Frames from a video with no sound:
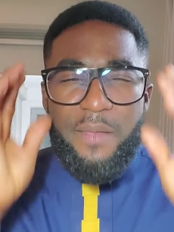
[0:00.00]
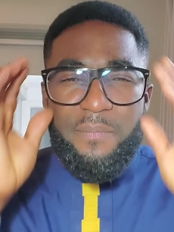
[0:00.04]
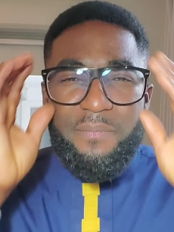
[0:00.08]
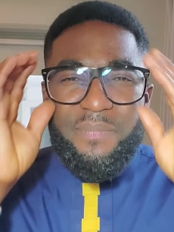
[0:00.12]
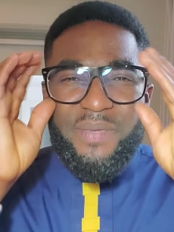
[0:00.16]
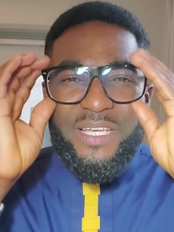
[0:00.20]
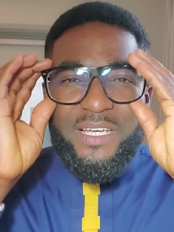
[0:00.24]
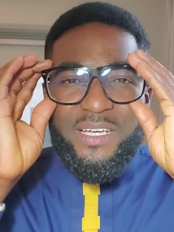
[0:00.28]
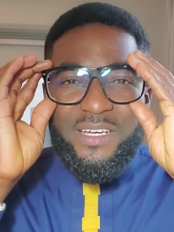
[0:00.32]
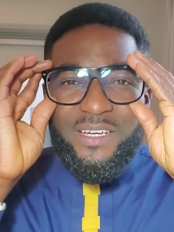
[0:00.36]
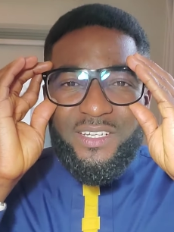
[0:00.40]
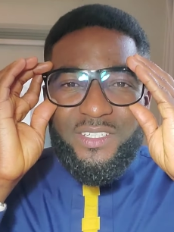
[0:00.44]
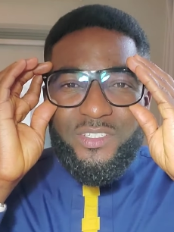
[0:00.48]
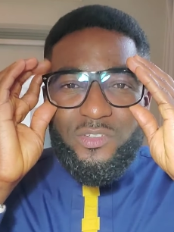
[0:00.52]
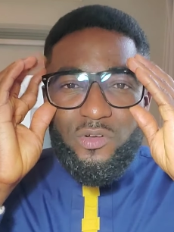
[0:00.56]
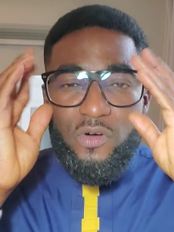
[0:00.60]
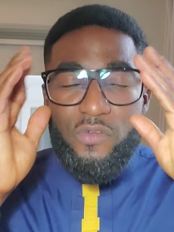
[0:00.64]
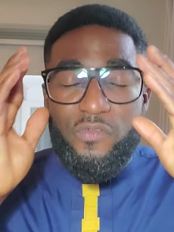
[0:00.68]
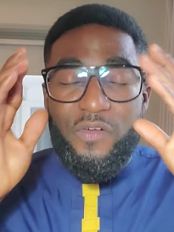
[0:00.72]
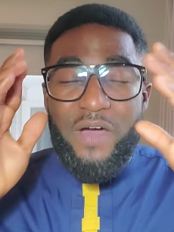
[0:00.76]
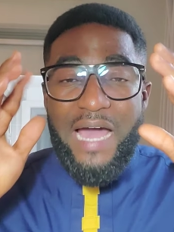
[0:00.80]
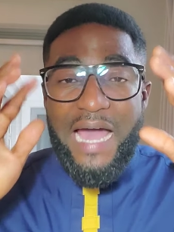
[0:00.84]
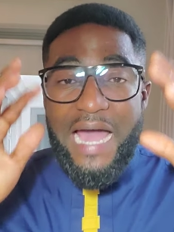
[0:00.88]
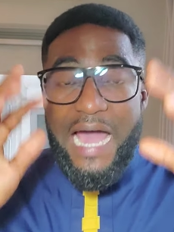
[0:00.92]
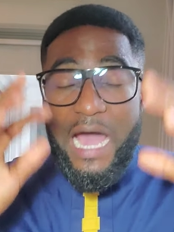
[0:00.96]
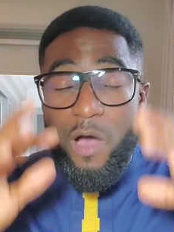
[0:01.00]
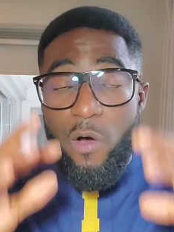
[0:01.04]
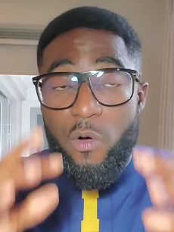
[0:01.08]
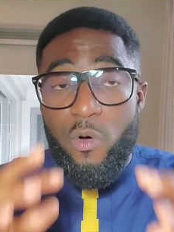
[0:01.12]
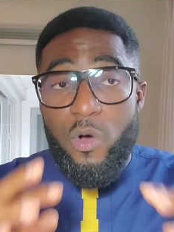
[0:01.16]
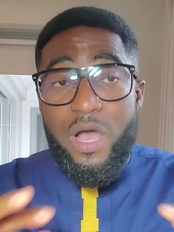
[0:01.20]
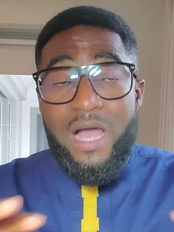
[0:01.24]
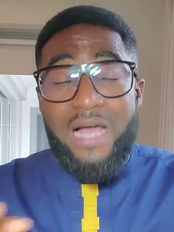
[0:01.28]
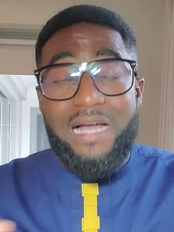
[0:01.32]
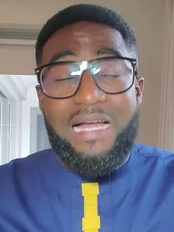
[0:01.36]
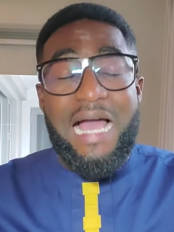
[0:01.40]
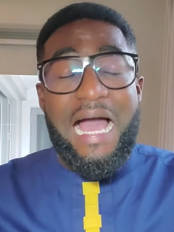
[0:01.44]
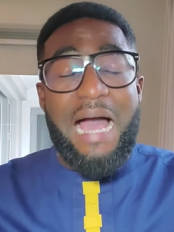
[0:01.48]
because of
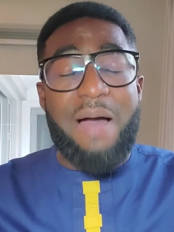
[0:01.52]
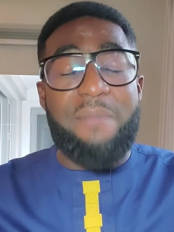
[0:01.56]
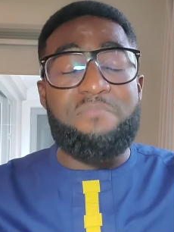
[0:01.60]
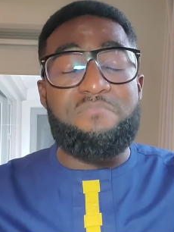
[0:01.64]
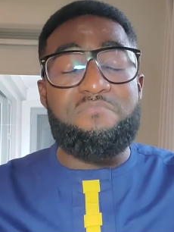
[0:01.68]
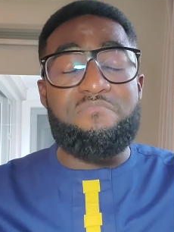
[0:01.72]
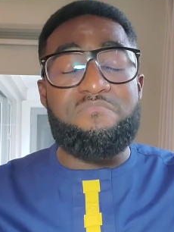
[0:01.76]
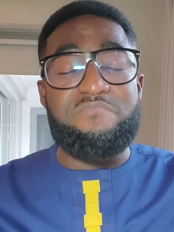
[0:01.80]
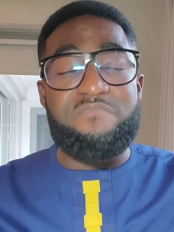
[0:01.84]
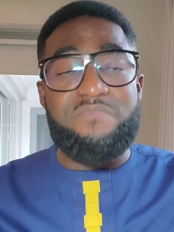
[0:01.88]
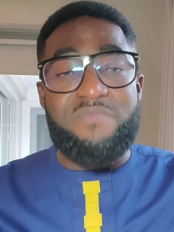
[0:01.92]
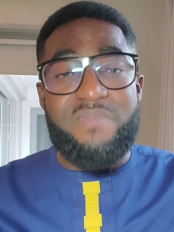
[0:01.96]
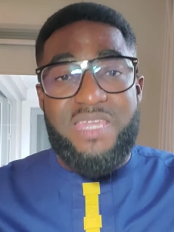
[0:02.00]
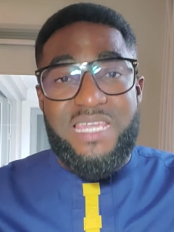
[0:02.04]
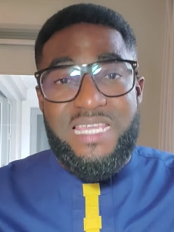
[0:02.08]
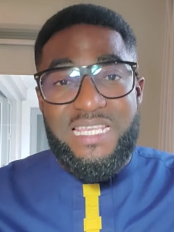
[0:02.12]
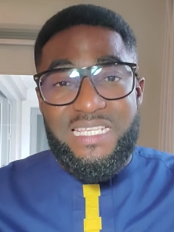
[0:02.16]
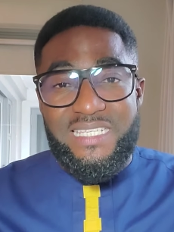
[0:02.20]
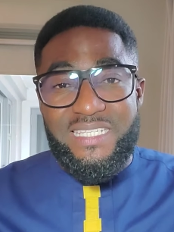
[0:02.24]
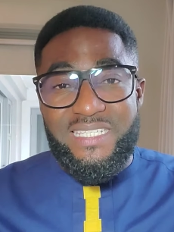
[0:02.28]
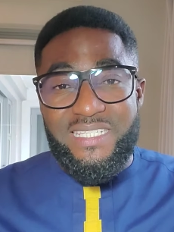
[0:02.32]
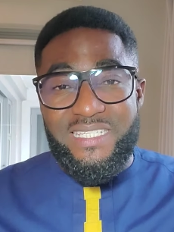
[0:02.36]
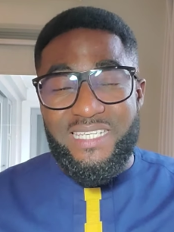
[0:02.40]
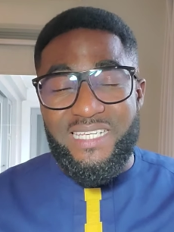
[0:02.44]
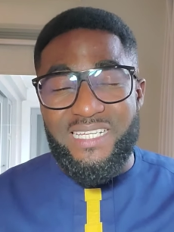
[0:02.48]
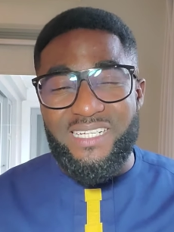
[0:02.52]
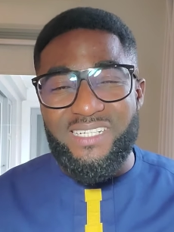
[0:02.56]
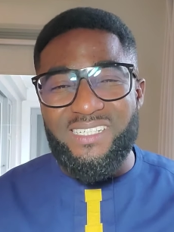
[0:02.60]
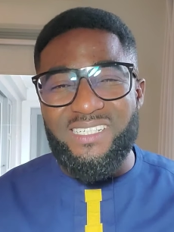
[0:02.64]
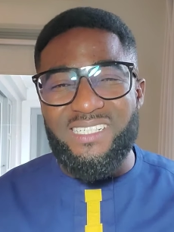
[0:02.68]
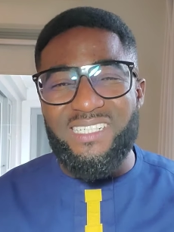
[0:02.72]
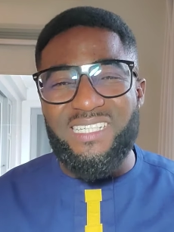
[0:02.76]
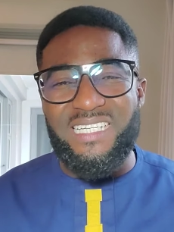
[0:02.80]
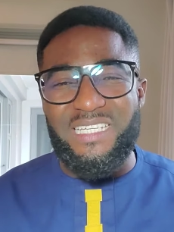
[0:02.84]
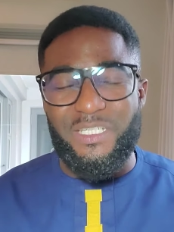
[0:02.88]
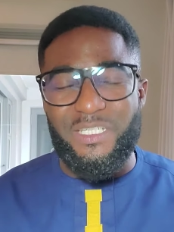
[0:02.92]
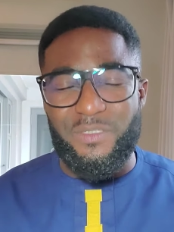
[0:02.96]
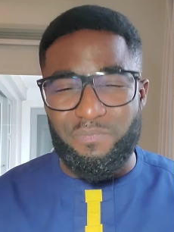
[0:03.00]
how amazingly
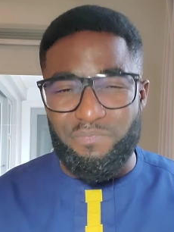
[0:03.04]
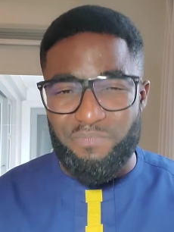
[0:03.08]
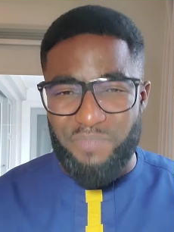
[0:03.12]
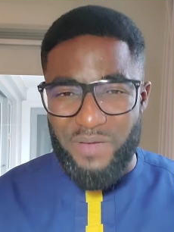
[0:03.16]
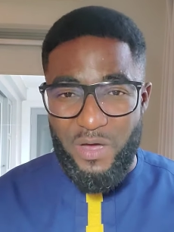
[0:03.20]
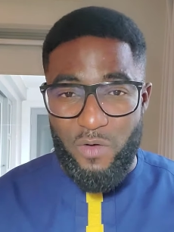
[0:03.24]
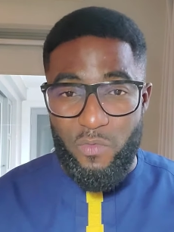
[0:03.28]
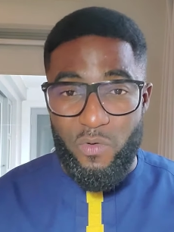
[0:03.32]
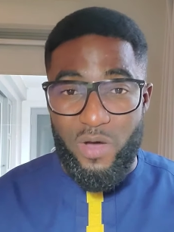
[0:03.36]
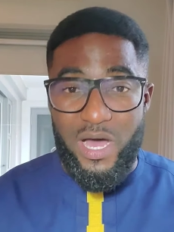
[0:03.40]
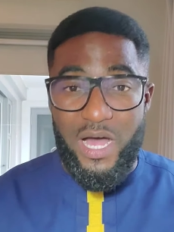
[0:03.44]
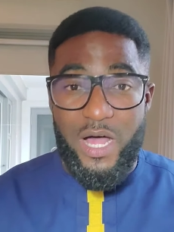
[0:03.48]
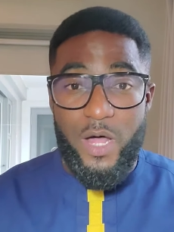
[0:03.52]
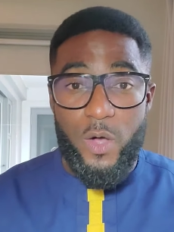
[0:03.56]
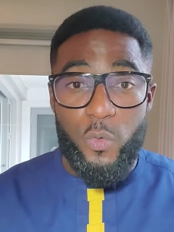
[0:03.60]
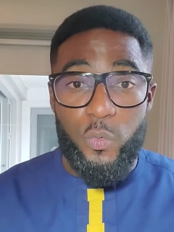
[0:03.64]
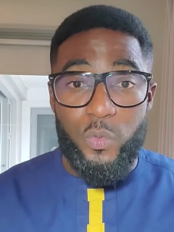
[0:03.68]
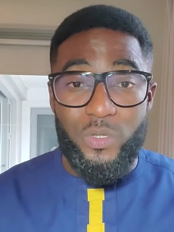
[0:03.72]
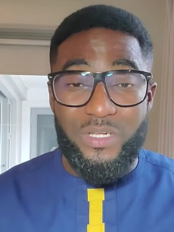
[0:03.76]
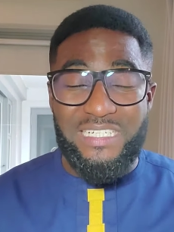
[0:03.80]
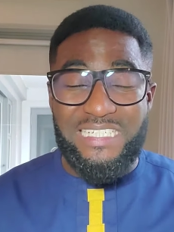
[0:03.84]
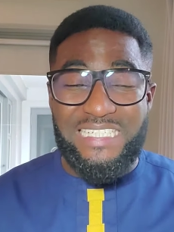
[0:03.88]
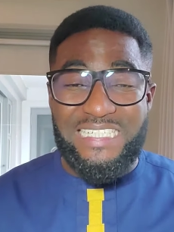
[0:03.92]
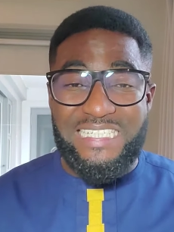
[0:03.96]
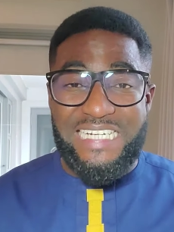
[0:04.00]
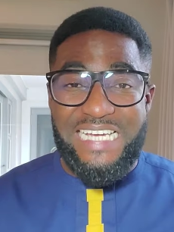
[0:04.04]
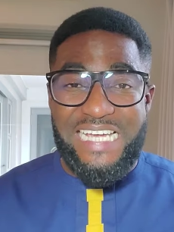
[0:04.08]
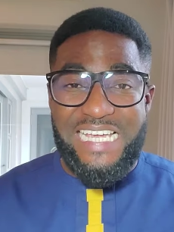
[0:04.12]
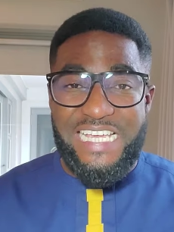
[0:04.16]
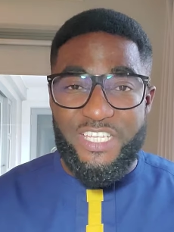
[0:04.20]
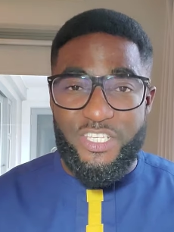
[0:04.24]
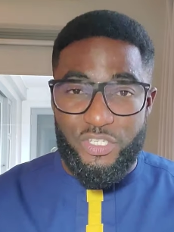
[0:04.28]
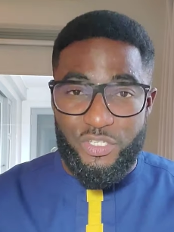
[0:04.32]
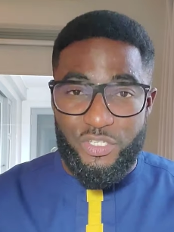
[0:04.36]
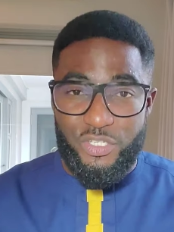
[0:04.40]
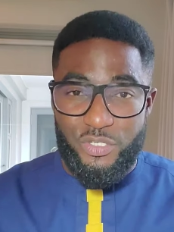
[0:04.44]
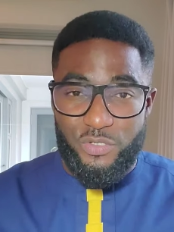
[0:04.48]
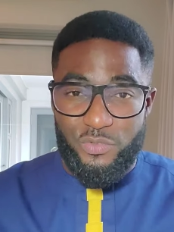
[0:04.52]
his power will
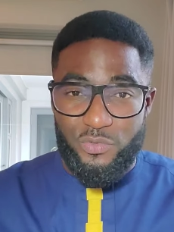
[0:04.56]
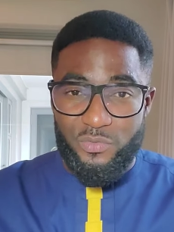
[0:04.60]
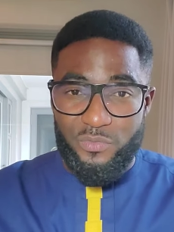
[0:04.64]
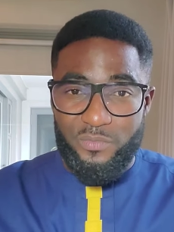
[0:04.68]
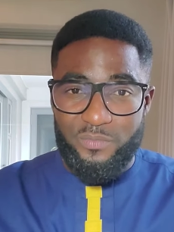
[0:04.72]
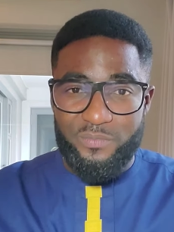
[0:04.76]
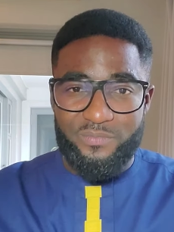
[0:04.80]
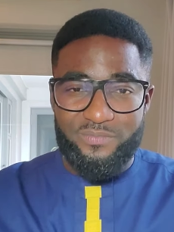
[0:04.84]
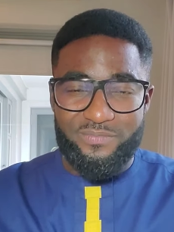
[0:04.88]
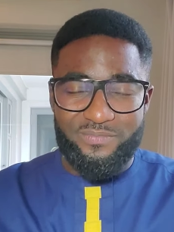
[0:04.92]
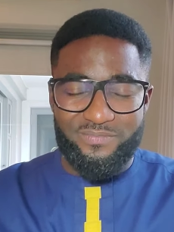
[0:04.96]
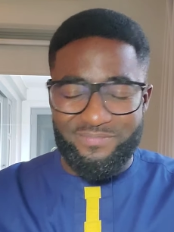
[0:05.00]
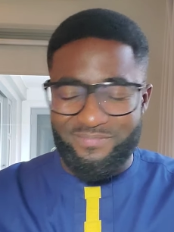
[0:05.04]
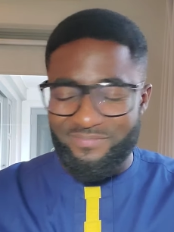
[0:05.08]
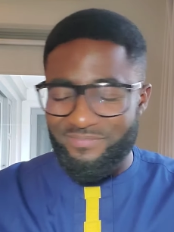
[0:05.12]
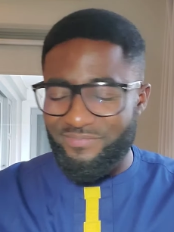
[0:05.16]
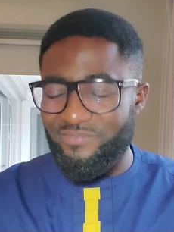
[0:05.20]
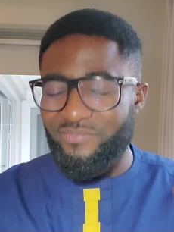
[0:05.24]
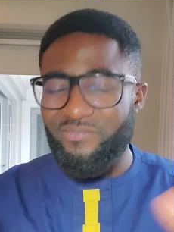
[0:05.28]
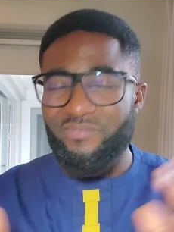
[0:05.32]
raise you. Hmm.